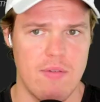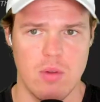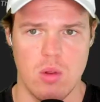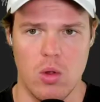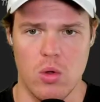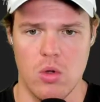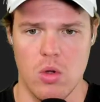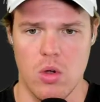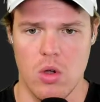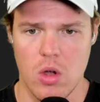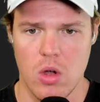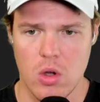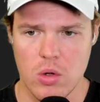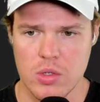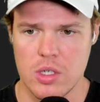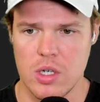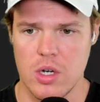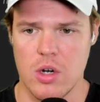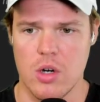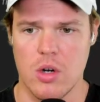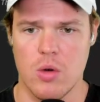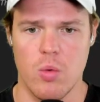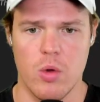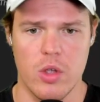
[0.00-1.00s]
local host
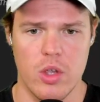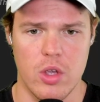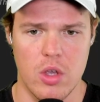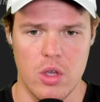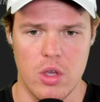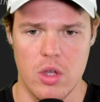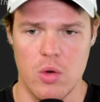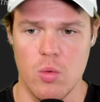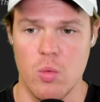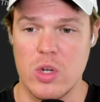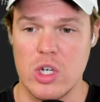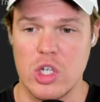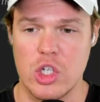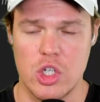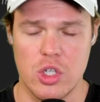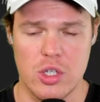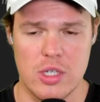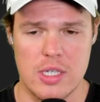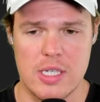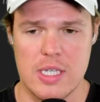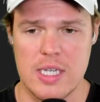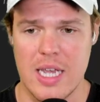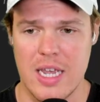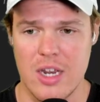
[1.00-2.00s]
here. We're good. We should
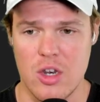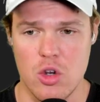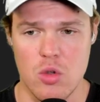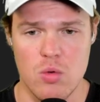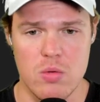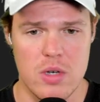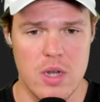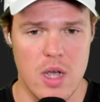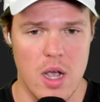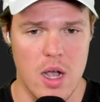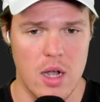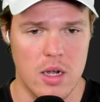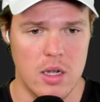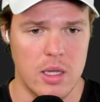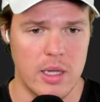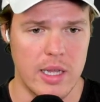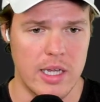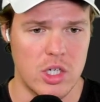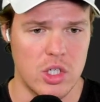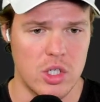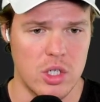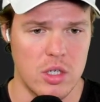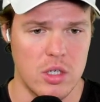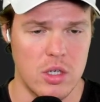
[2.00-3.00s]
see a new doc
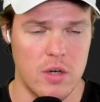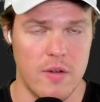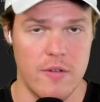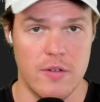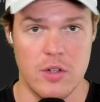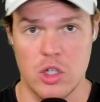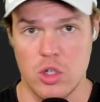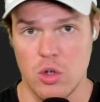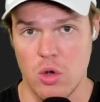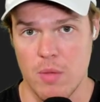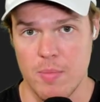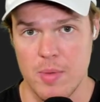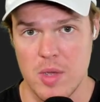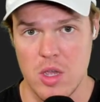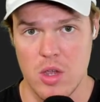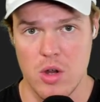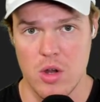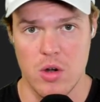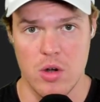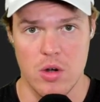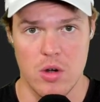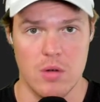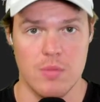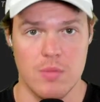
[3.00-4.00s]
collection show up
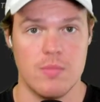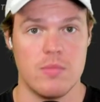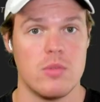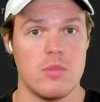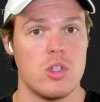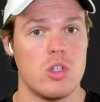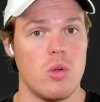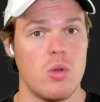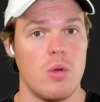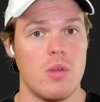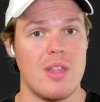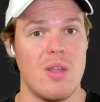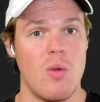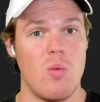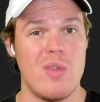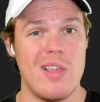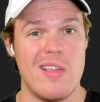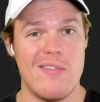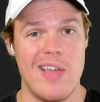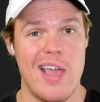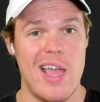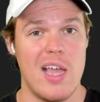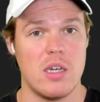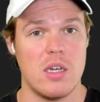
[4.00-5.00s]
here showing that we've
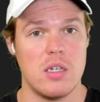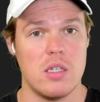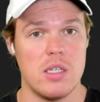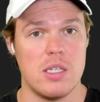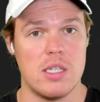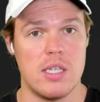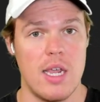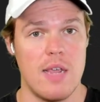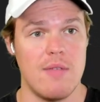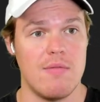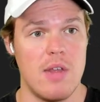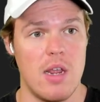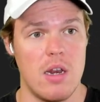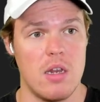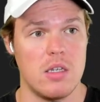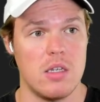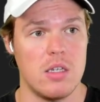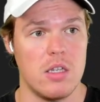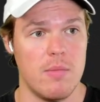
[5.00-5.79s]
actually saved data to the